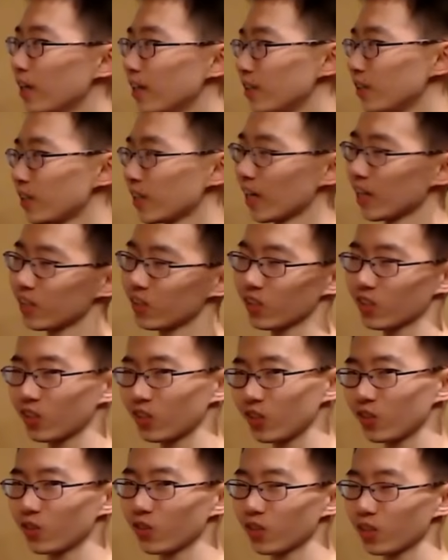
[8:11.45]
You can't just
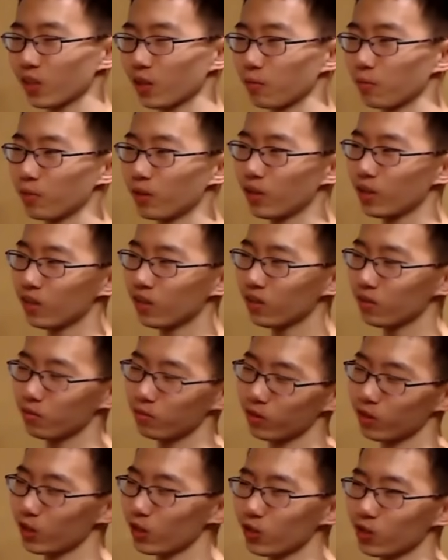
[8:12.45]
use some
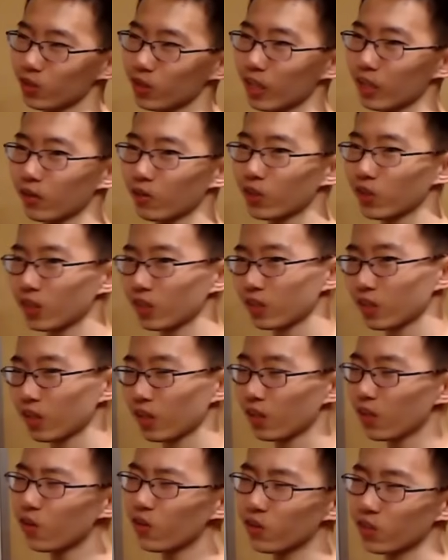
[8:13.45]
loose language and
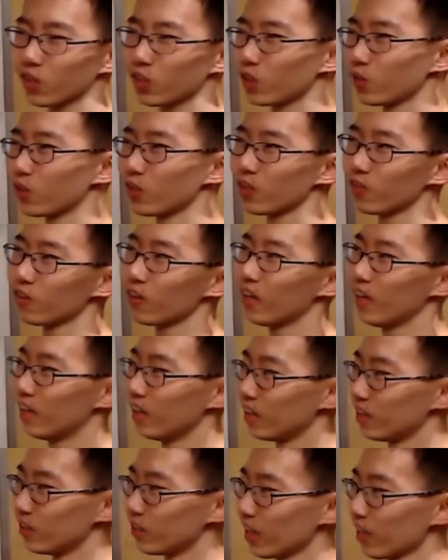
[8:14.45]
say, oh, it's intuitive.
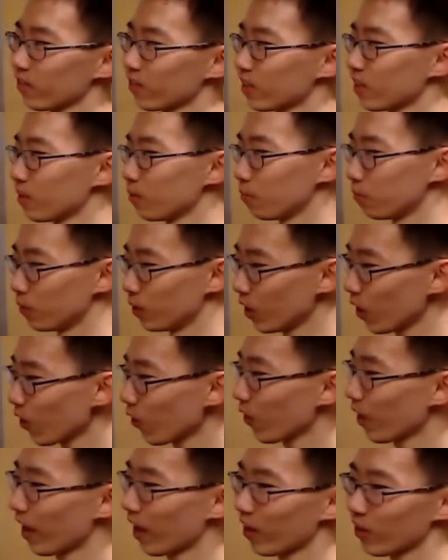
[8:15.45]
You have to
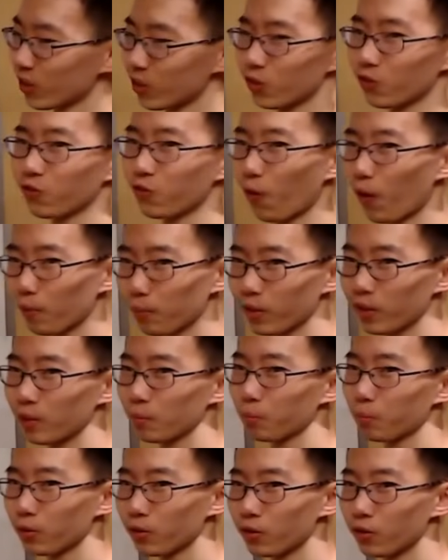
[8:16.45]
know how to
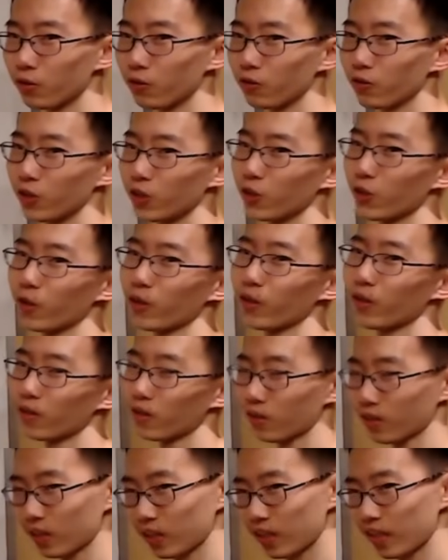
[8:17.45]
formally prove your
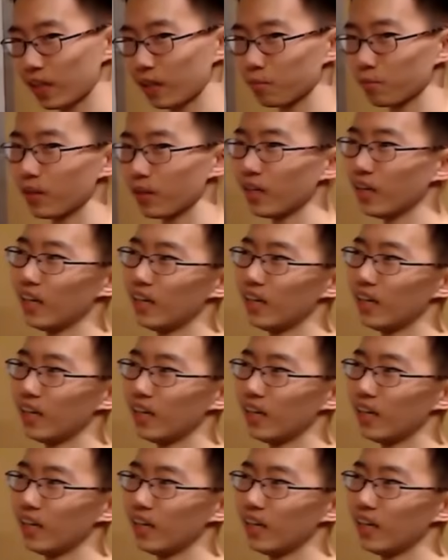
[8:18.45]
claim.